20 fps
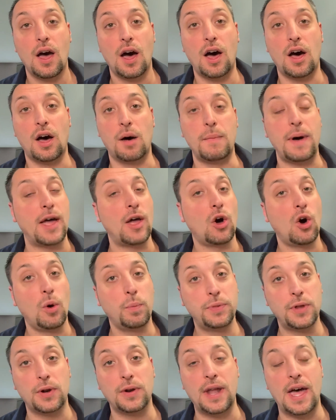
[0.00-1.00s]
I
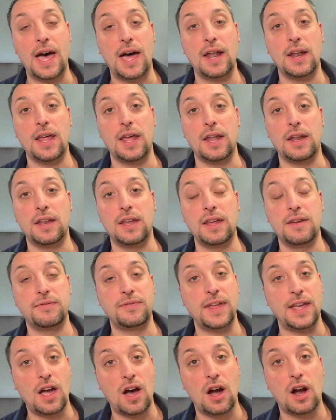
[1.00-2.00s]
hope they're not, and if
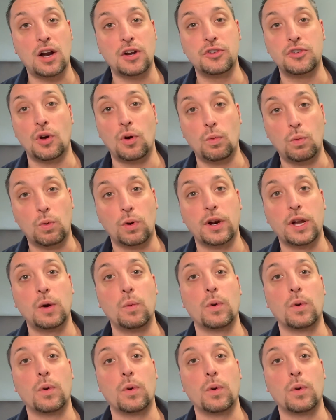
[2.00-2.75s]
they are, don't worry,